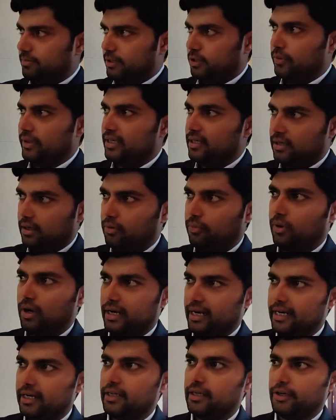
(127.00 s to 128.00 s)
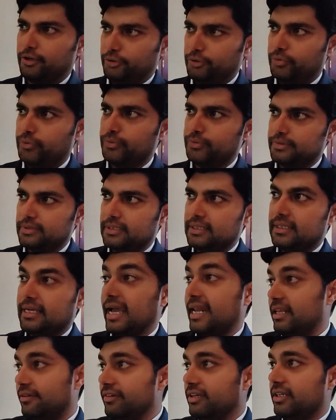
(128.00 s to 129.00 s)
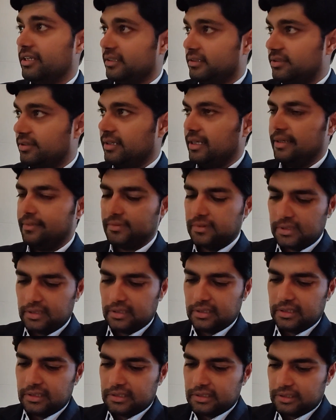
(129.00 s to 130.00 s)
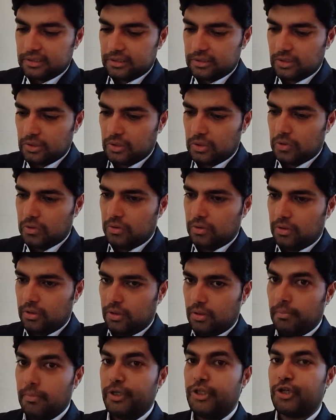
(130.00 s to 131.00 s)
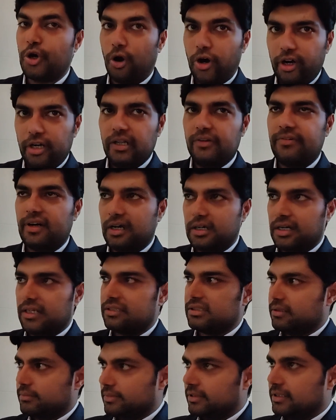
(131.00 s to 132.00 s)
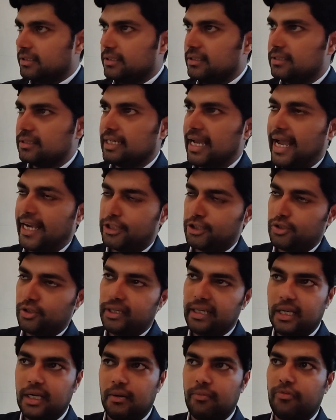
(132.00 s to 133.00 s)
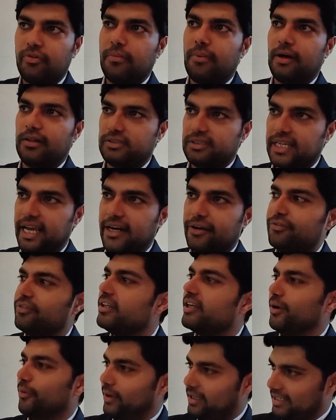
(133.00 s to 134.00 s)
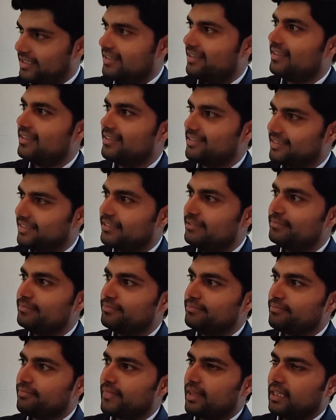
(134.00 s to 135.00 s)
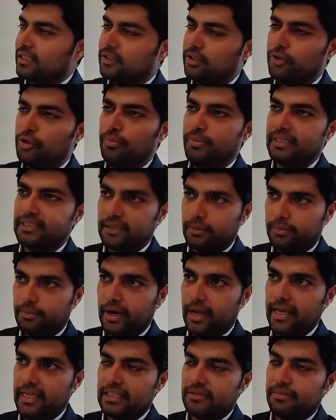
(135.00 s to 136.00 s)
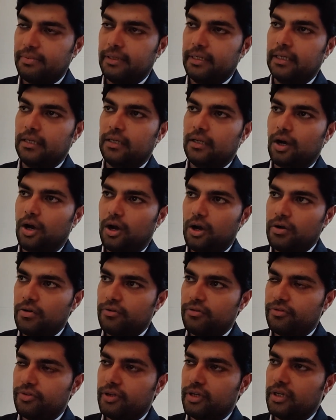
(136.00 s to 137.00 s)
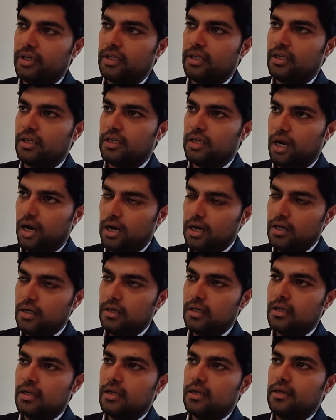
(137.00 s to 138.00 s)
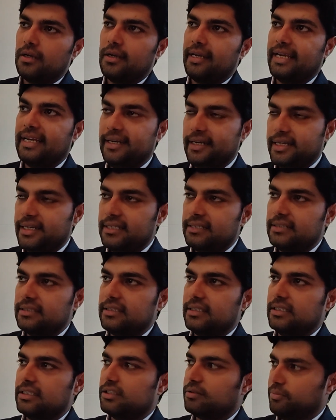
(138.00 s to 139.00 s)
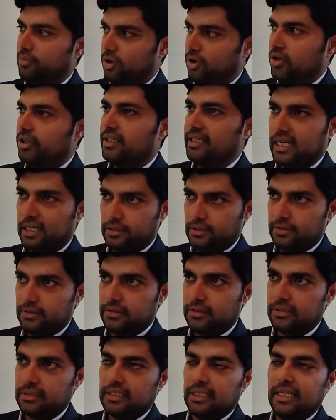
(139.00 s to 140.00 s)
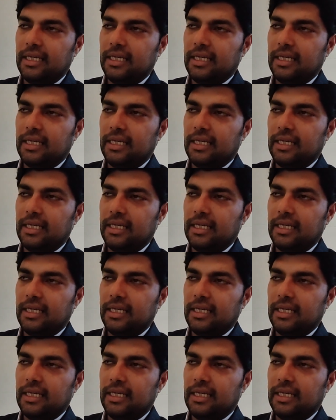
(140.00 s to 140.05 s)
between tier 1 and tier 2, and even tier 3. So a majority of our customers actually come from outside of tier 1 cities. So you'd be surprised, but a lot of young Indians in smaller towns